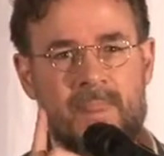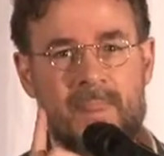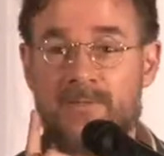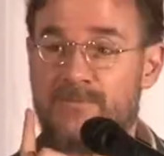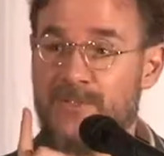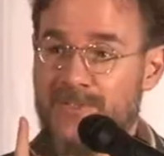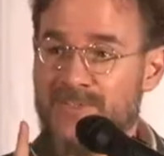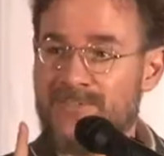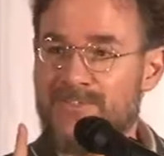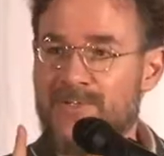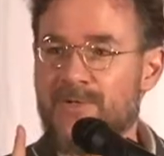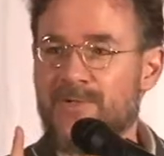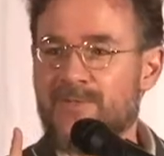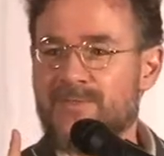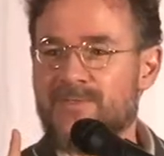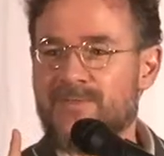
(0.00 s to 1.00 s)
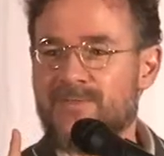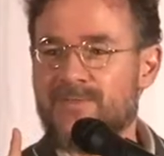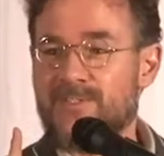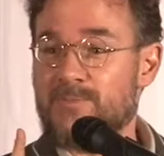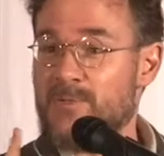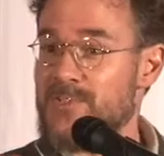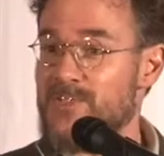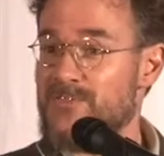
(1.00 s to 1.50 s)
It's very difficult,
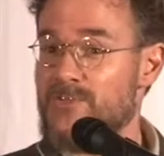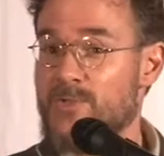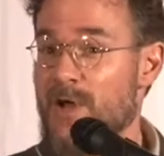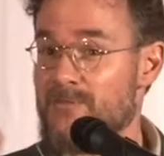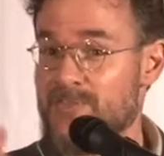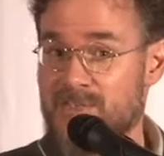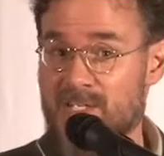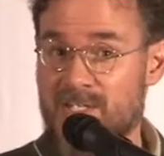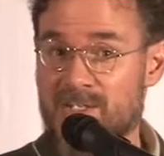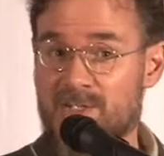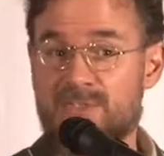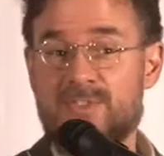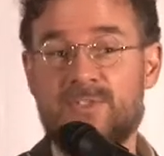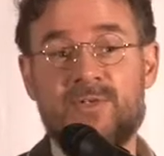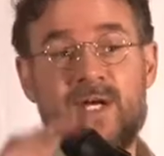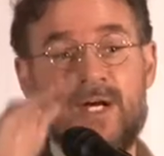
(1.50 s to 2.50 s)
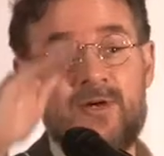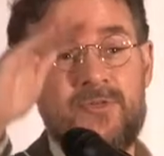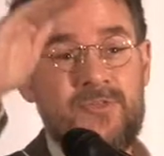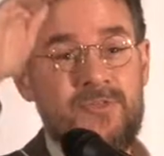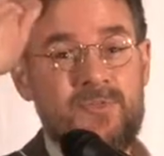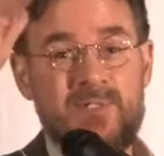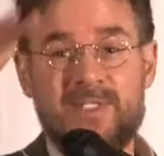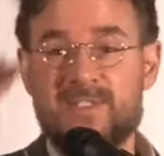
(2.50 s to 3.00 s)
especially if you have stairs in your
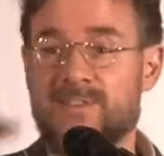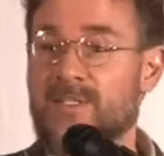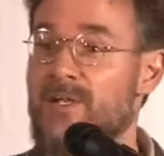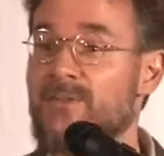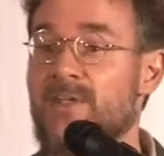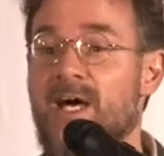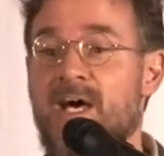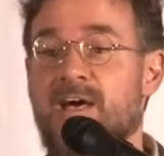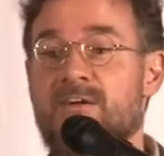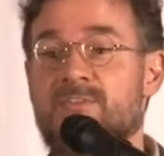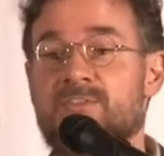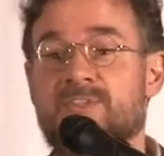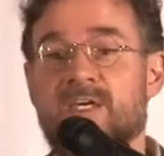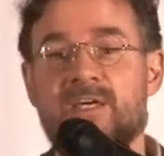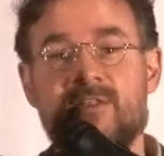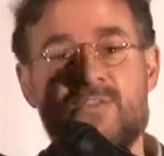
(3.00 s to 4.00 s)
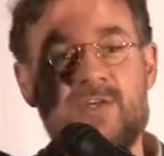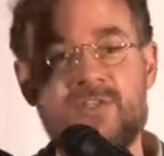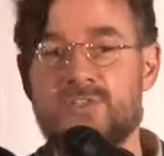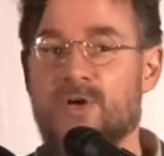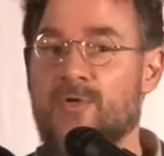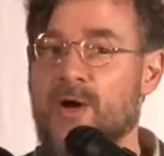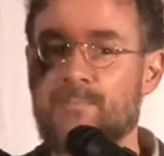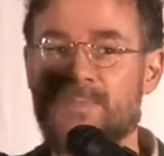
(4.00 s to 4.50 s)
house, because in our lives, things
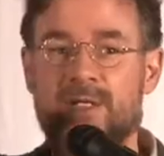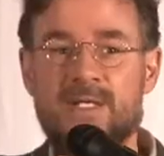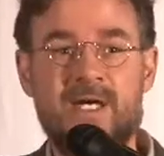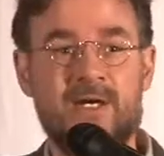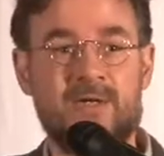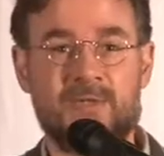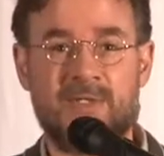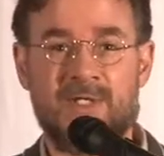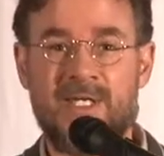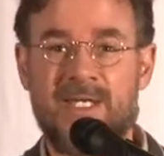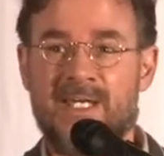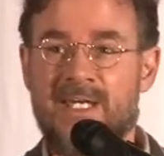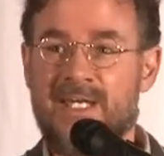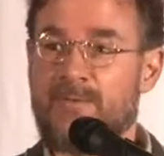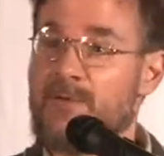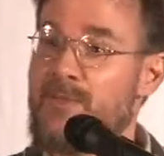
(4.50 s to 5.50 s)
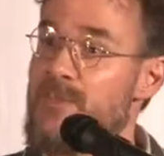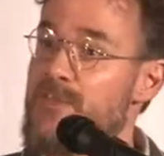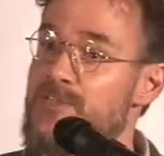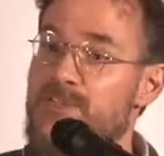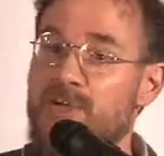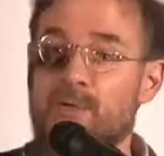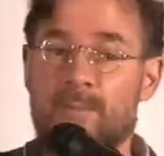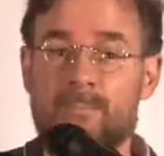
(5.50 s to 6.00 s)
go up and down. And when
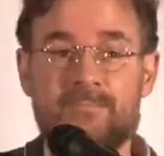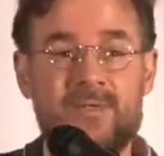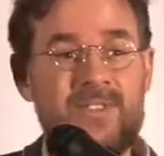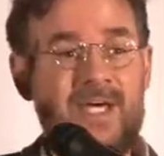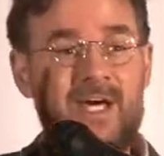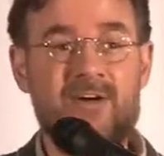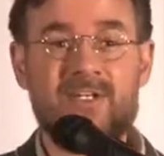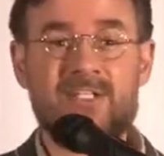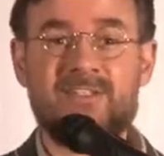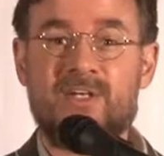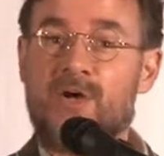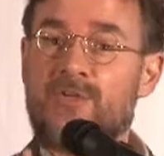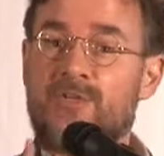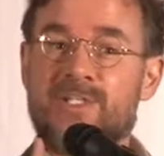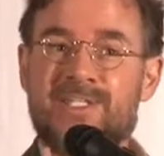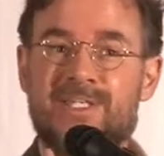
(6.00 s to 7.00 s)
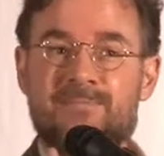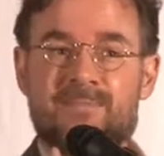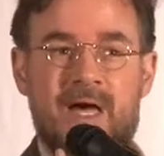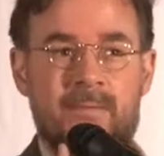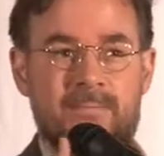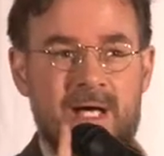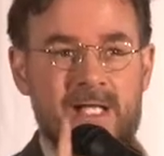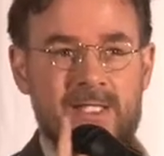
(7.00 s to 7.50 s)
things go up or down, it's harder to keep
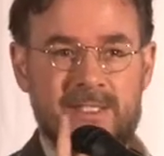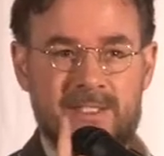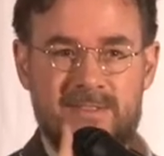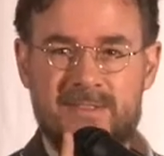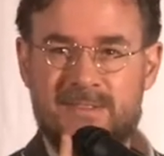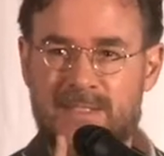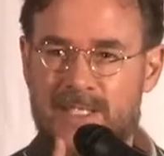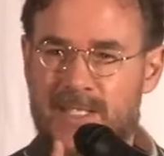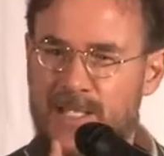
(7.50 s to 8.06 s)
that balance.